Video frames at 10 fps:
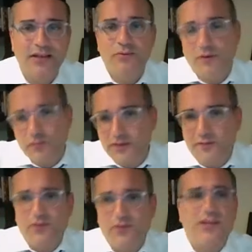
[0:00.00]
We have a
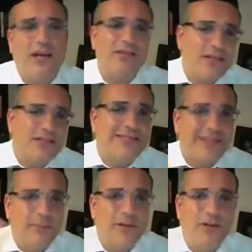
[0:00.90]
different text that is
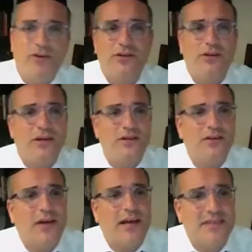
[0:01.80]
similar in the in the
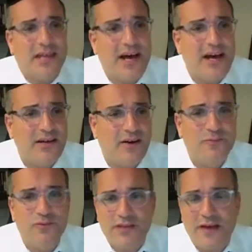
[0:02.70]
Chazara of
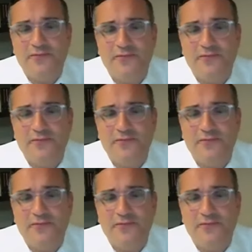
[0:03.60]
Musaf,